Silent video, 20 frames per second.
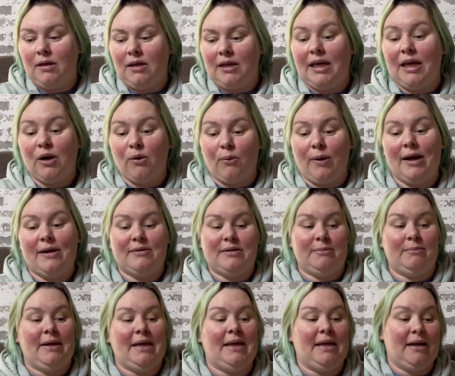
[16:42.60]
get around to
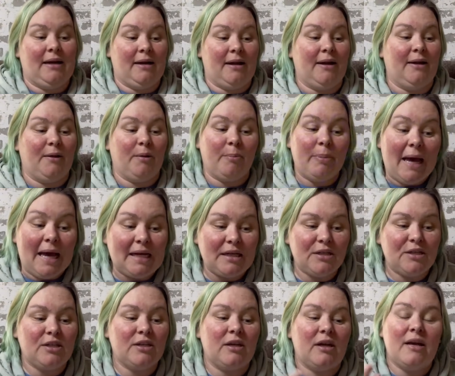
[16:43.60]
making another
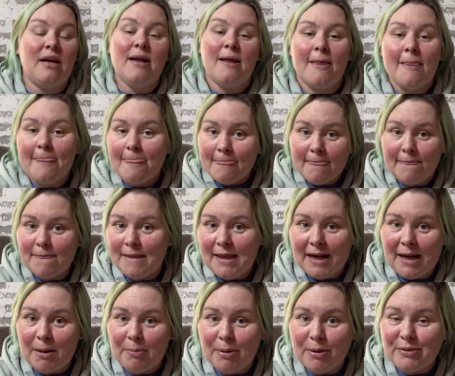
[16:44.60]
batch, then
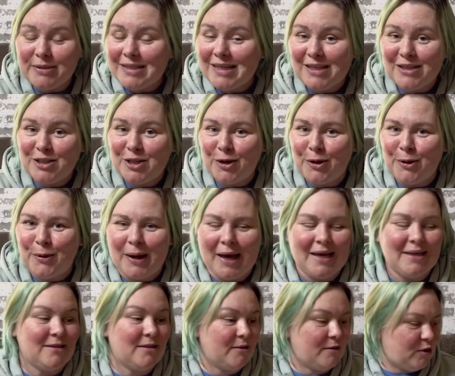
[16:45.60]
I'll post it and show you
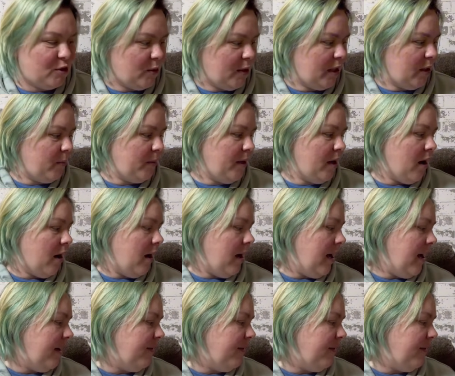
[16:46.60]
guys. So here we are.